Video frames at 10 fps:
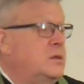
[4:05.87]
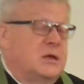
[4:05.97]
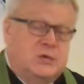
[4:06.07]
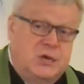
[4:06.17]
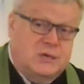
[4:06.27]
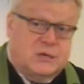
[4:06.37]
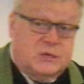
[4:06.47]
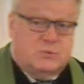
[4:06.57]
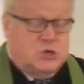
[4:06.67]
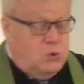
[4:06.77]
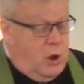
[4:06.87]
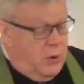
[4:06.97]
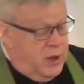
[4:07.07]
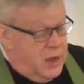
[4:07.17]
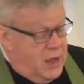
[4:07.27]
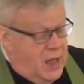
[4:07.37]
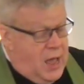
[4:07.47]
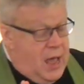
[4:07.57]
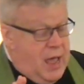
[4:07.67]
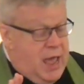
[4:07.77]
Now, Jesus was drawing
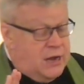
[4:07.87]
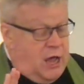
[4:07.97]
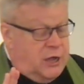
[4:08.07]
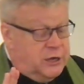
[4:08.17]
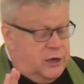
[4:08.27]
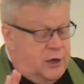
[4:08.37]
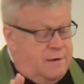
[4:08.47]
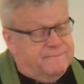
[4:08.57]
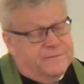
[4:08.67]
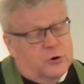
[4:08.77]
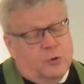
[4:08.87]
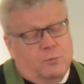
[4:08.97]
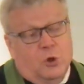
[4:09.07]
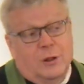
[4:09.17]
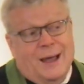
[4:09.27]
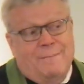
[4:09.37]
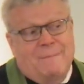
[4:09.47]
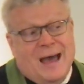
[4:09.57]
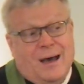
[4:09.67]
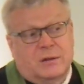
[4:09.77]
an uncomfortable
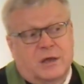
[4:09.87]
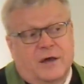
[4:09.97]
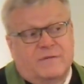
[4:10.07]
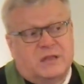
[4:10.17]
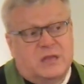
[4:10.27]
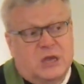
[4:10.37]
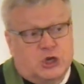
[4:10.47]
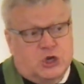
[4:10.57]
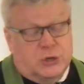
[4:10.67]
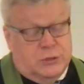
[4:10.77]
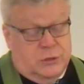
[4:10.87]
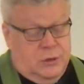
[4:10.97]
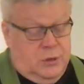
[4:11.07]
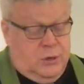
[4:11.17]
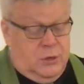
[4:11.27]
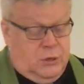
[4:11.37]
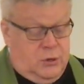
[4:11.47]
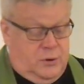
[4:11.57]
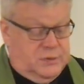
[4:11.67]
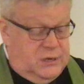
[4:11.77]
amount of attention
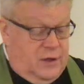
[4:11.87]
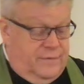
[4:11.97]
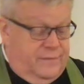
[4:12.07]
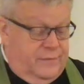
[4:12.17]
to himself.